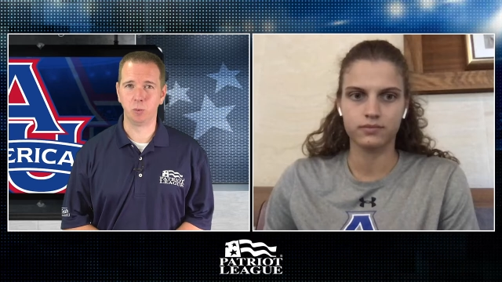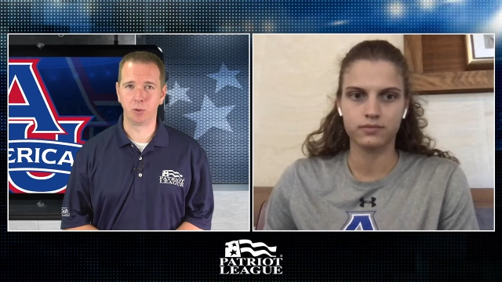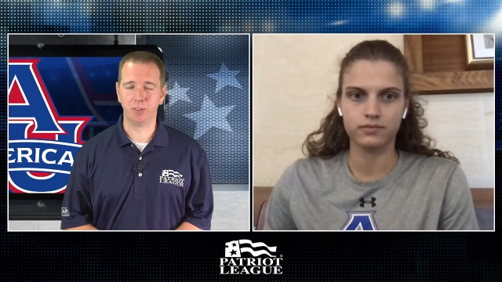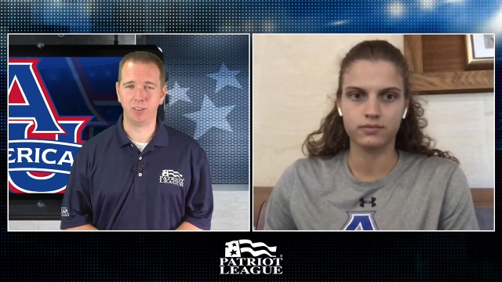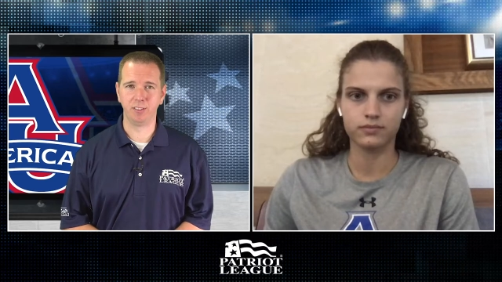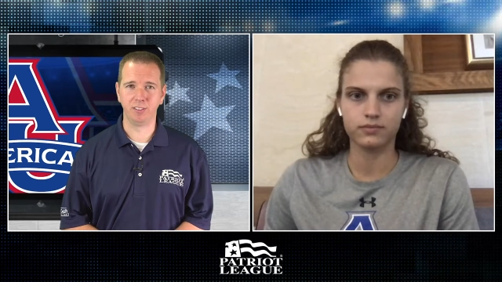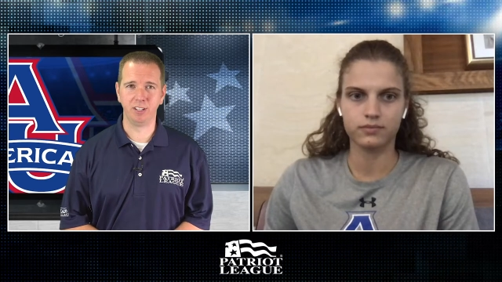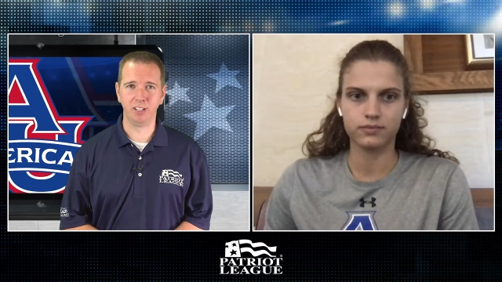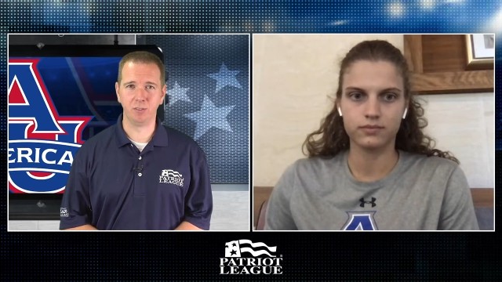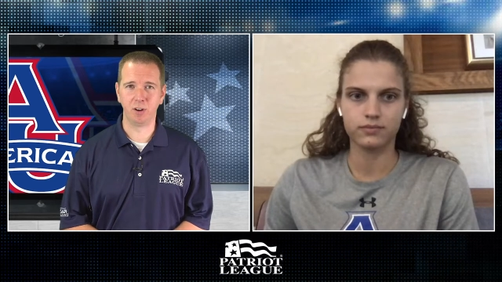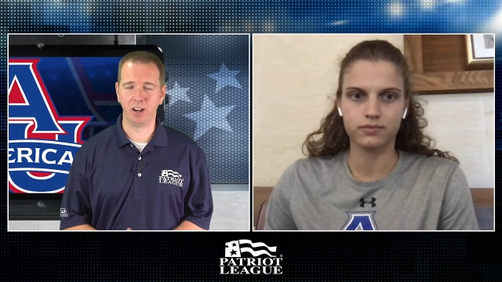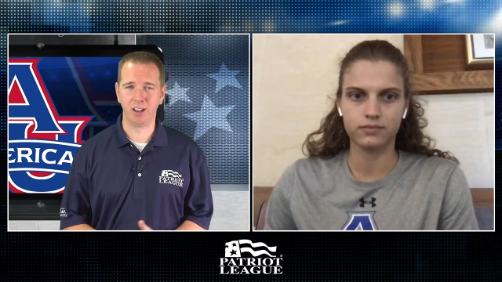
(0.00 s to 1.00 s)
Speaker 1: north of the city
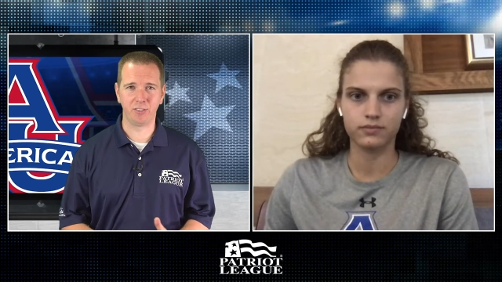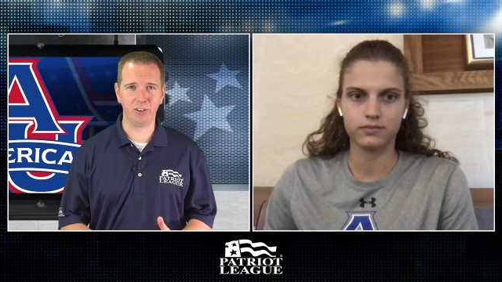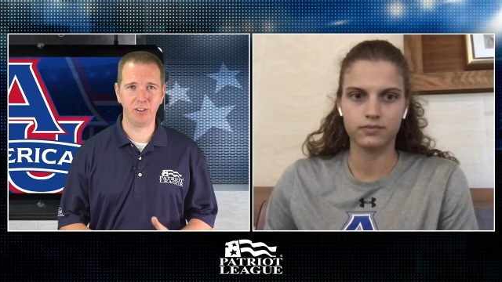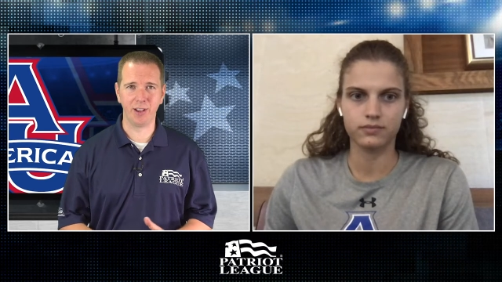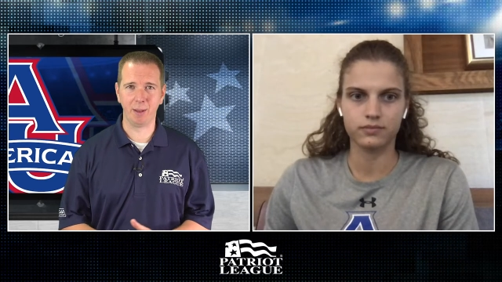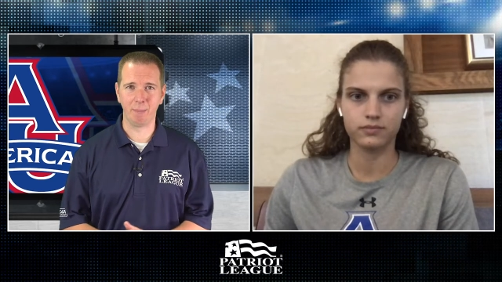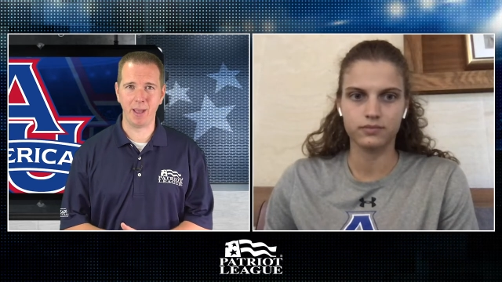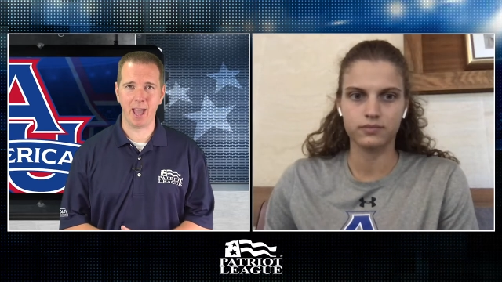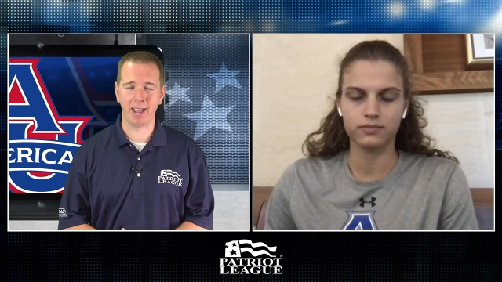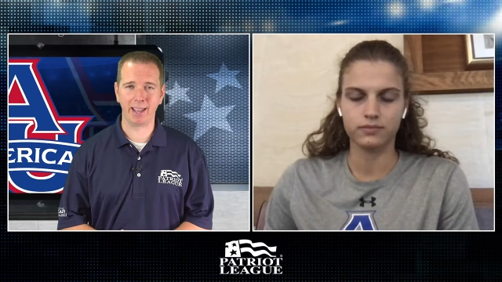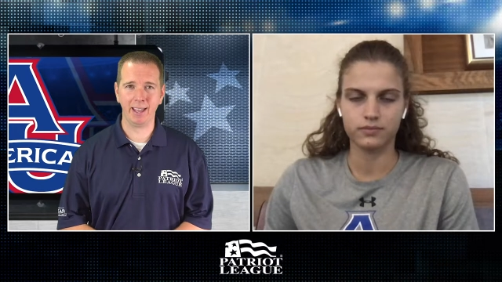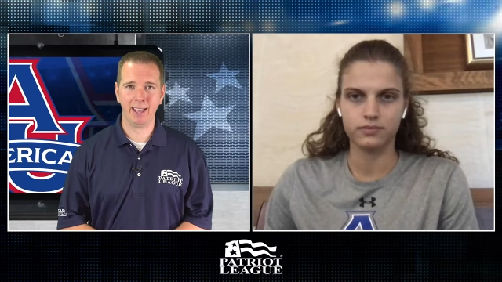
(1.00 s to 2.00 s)
right after you got
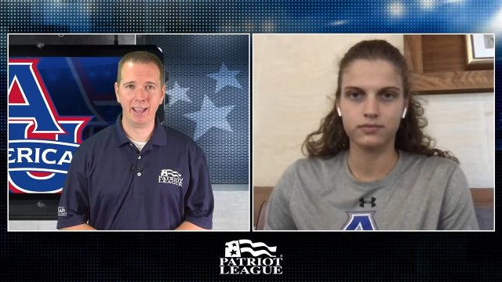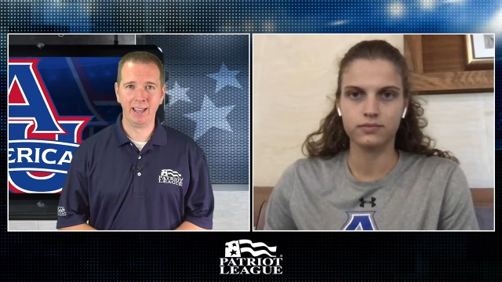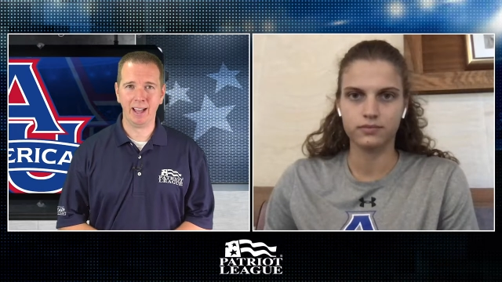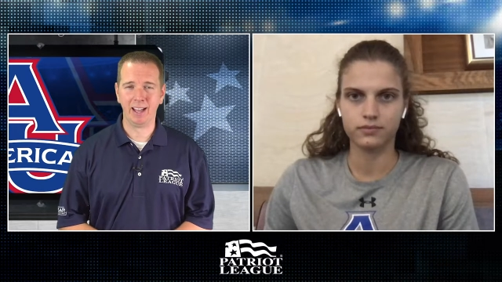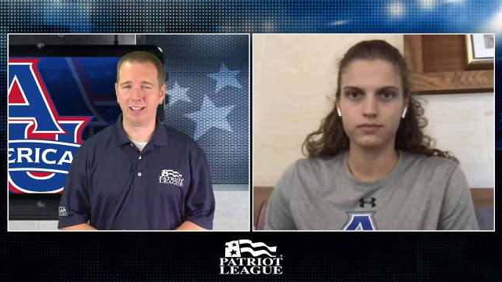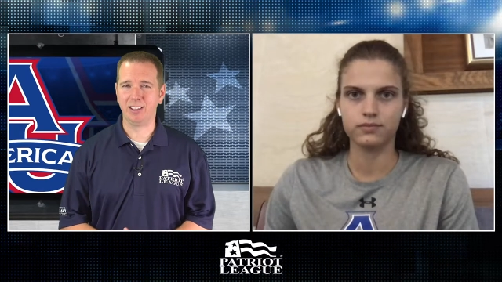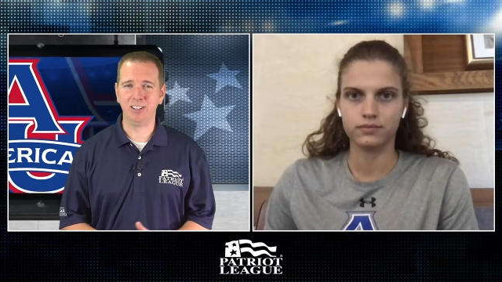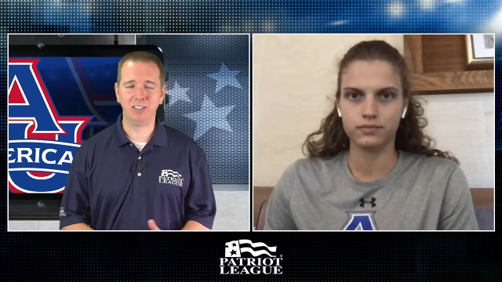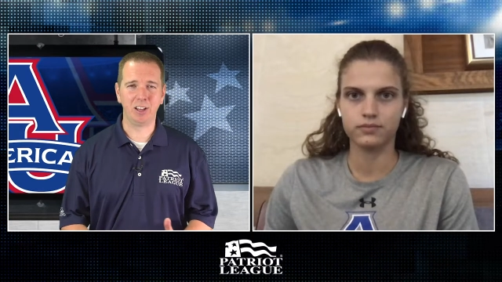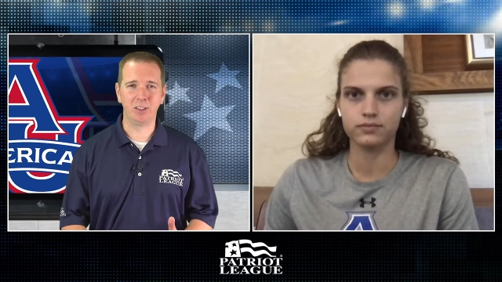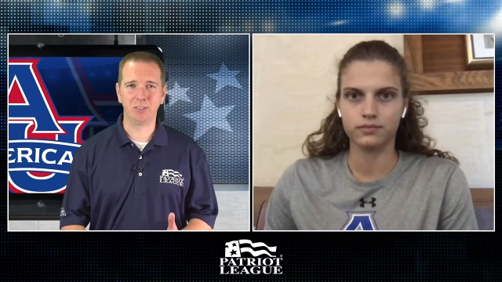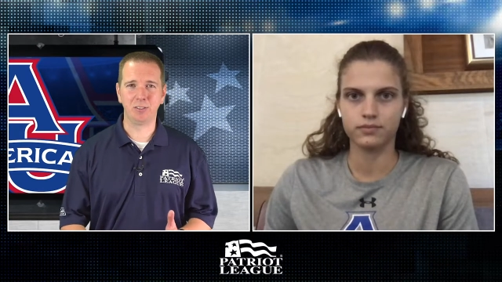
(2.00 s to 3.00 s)
back. Can you
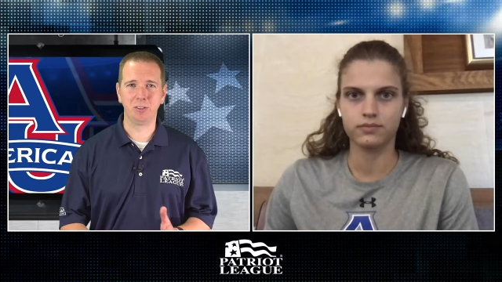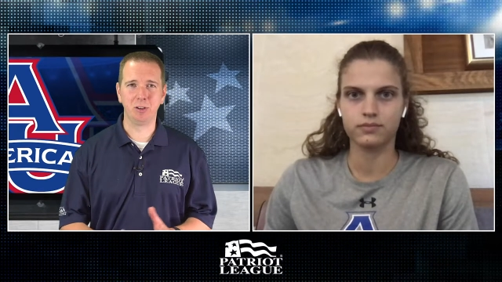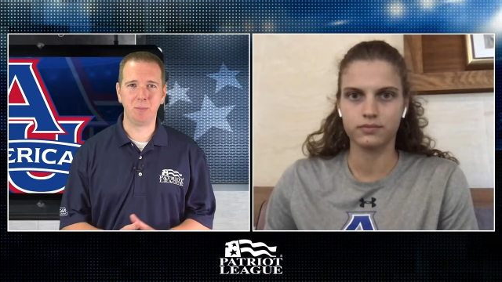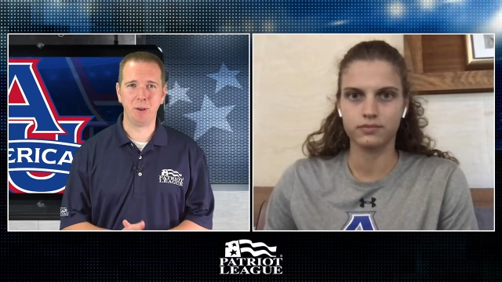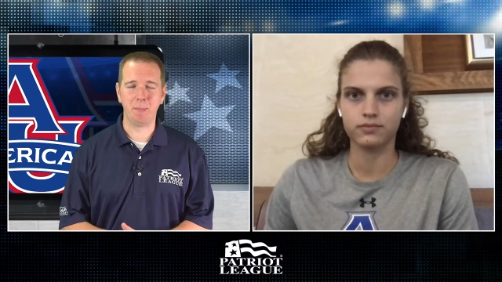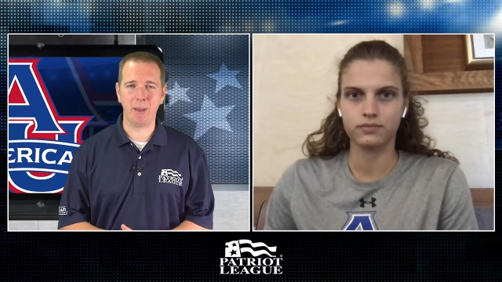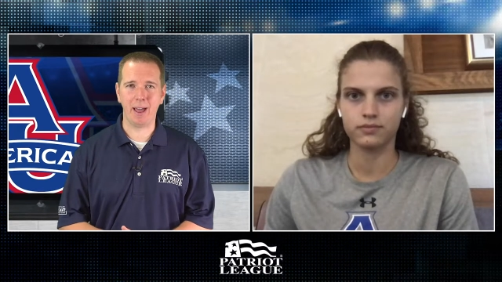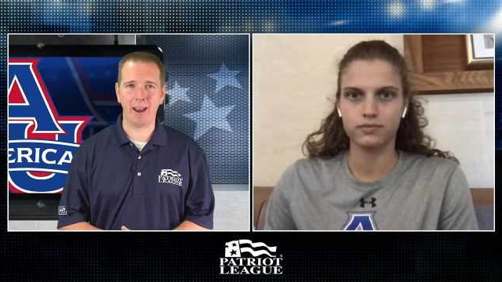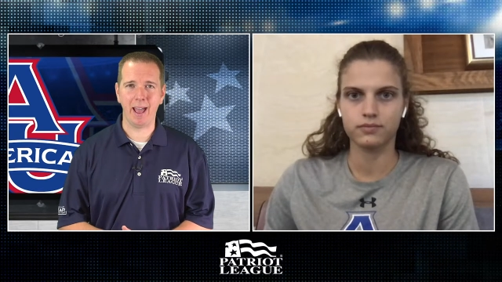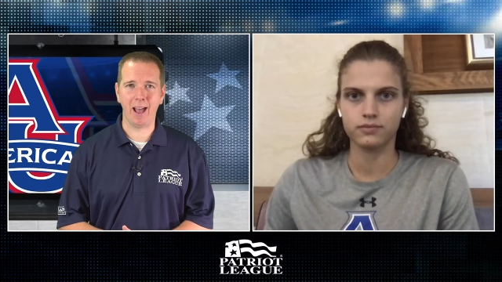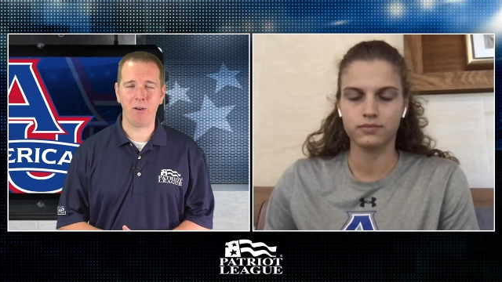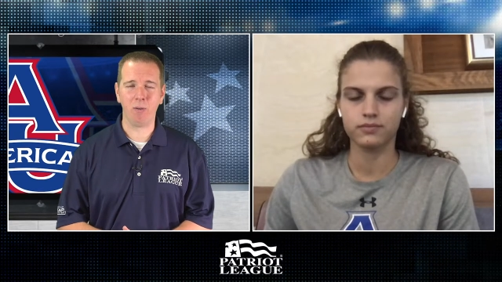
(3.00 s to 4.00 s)
tell us a little bit about
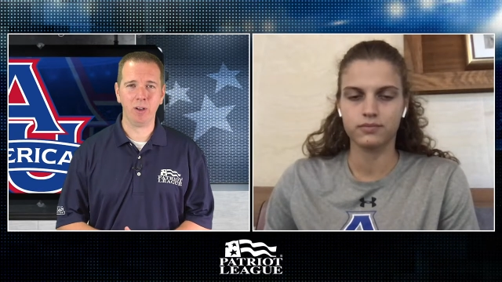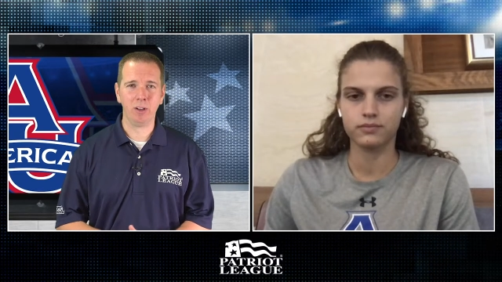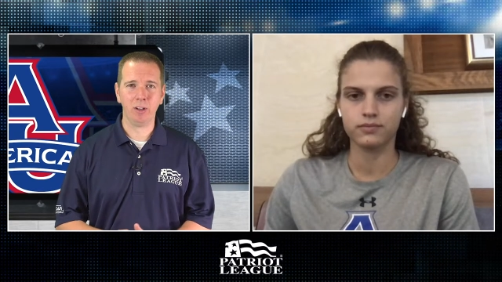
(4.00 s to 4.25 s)
how